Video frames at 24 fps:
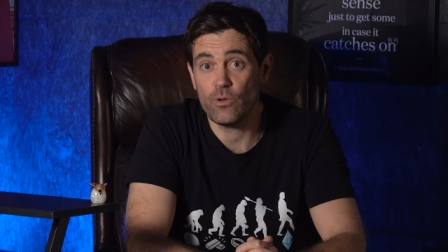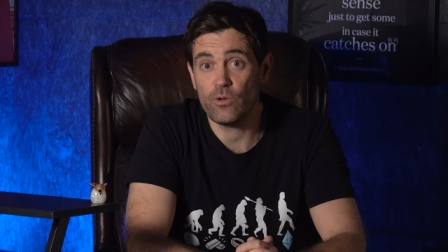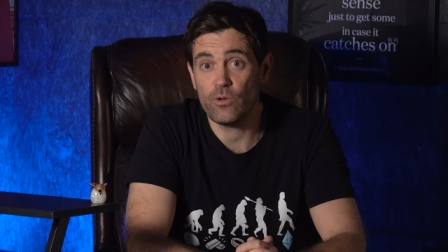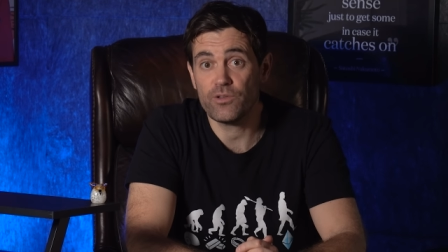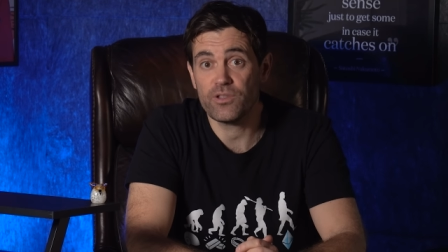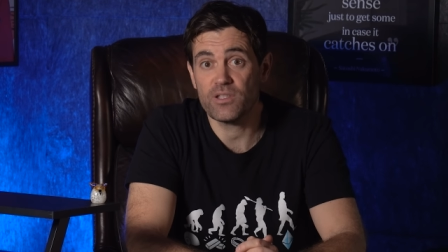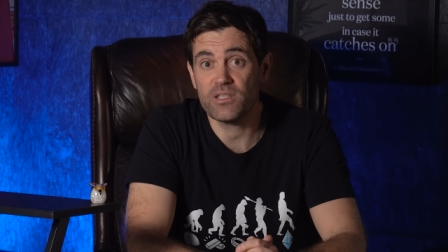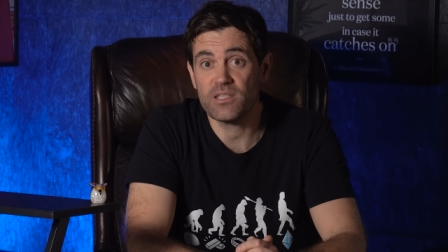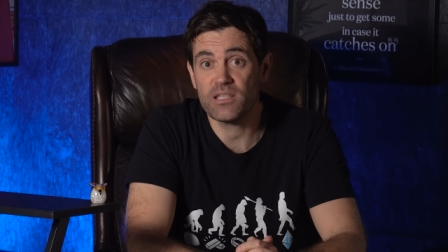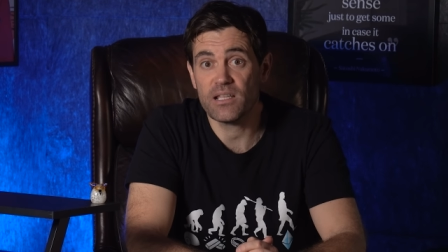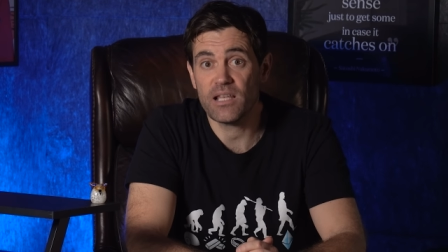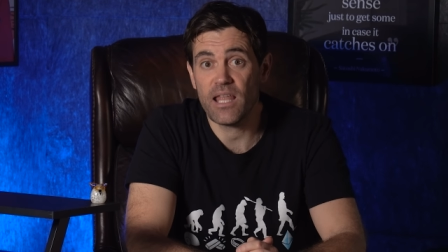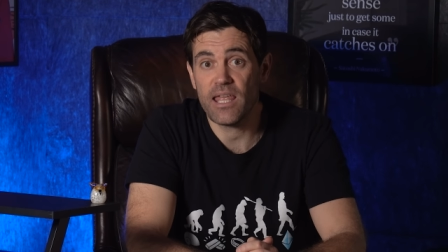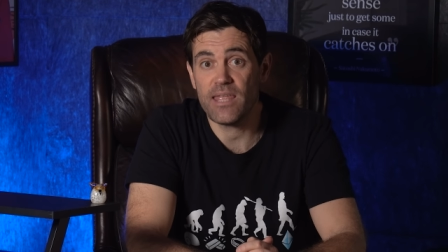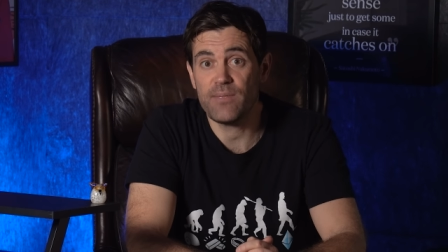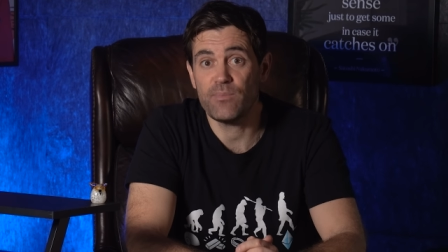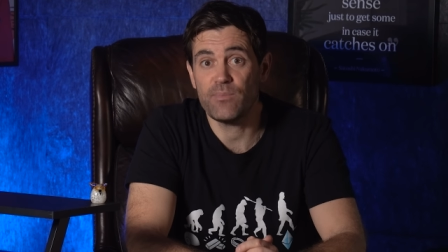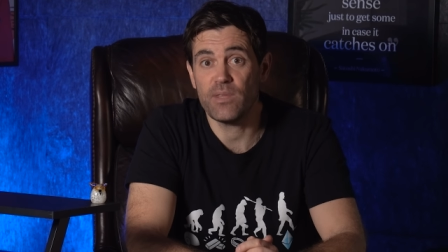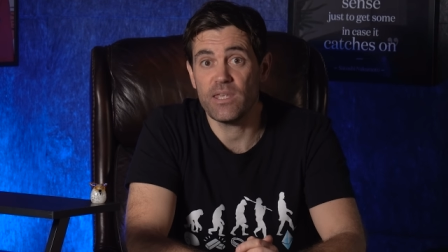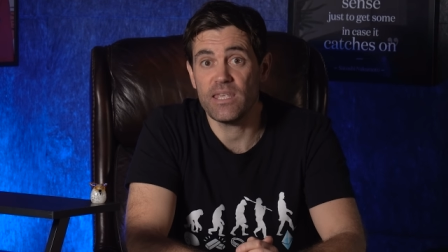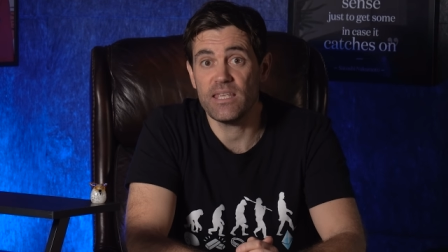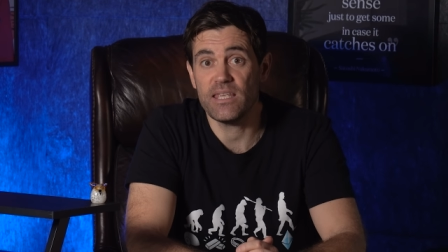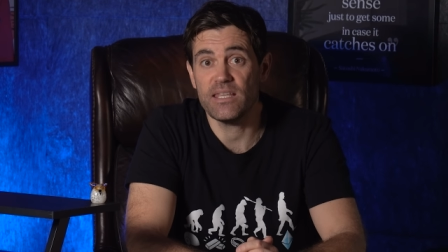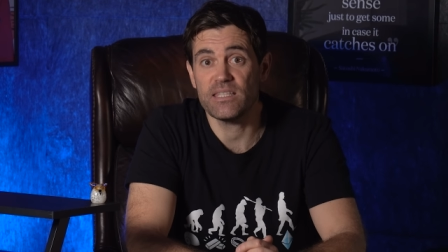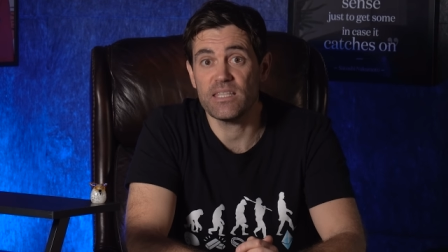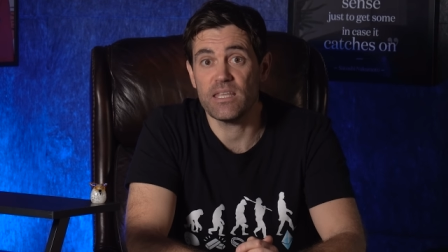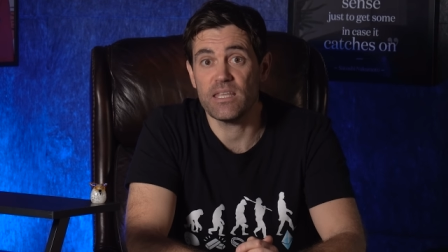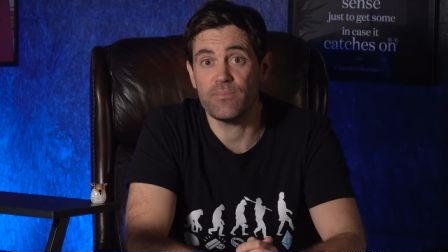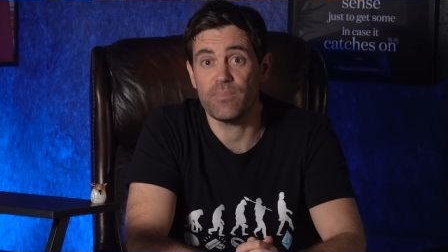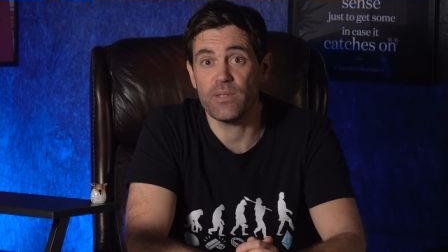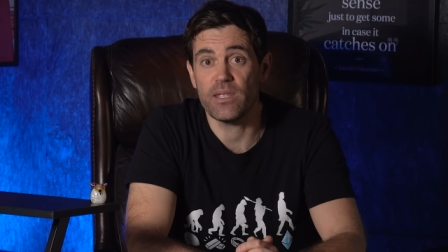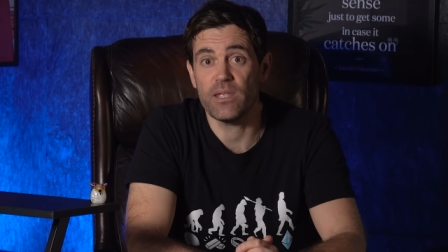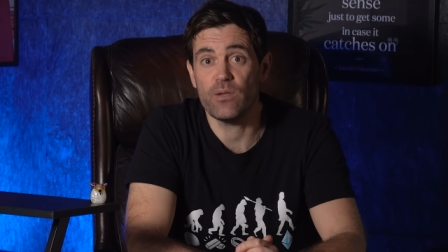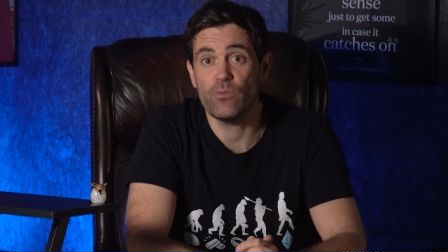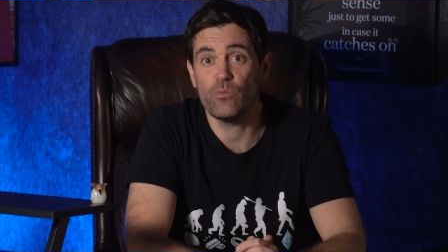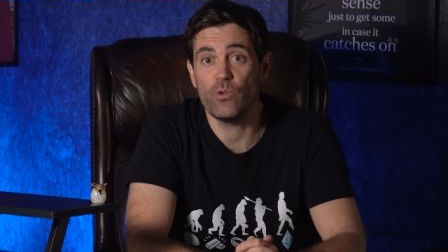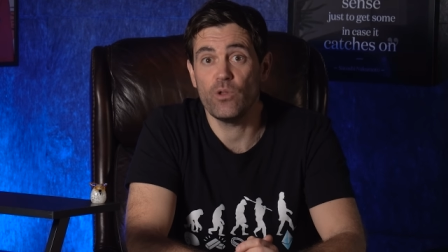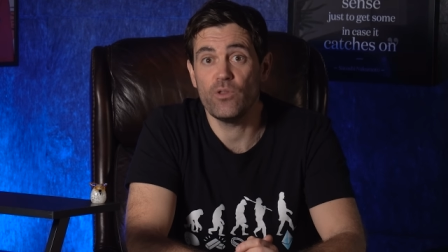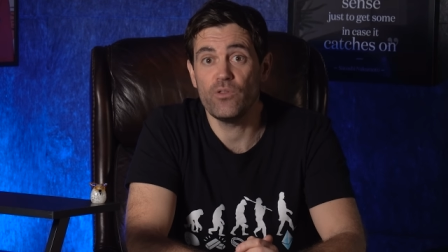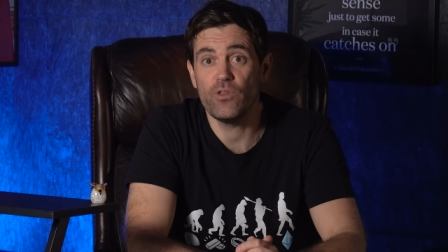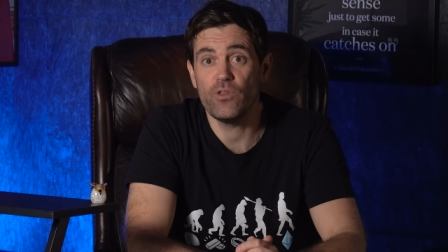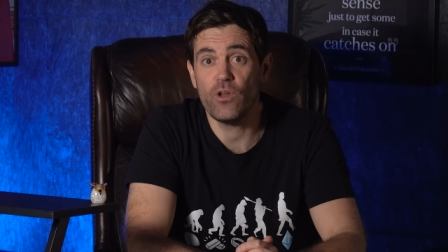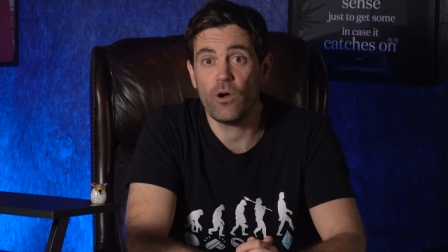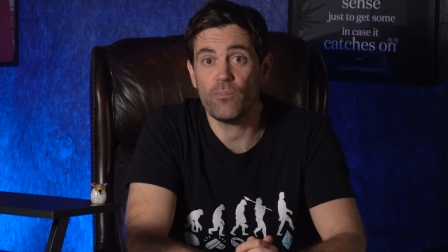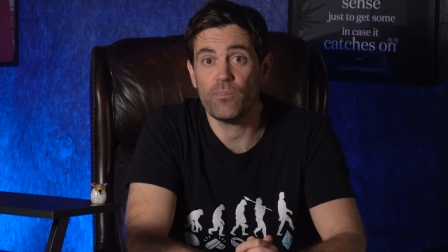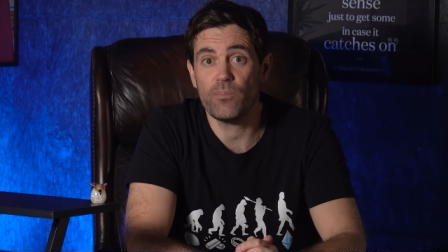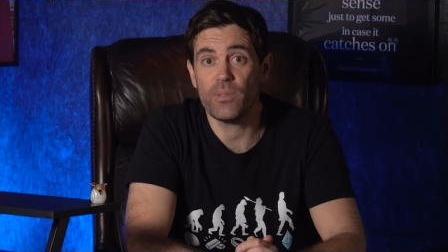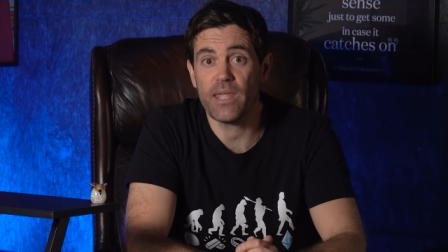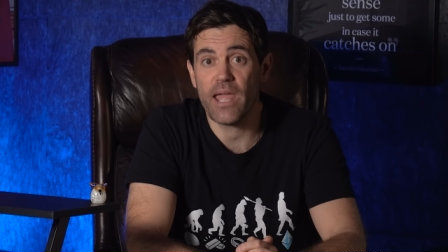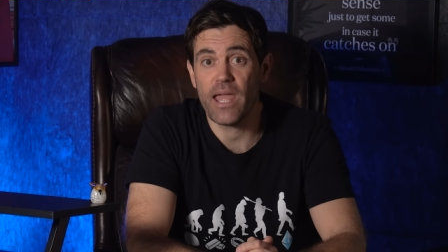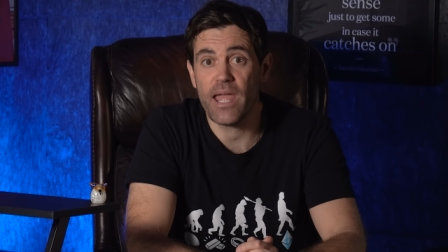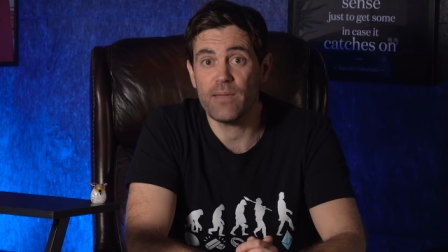authors claim the ECB will not be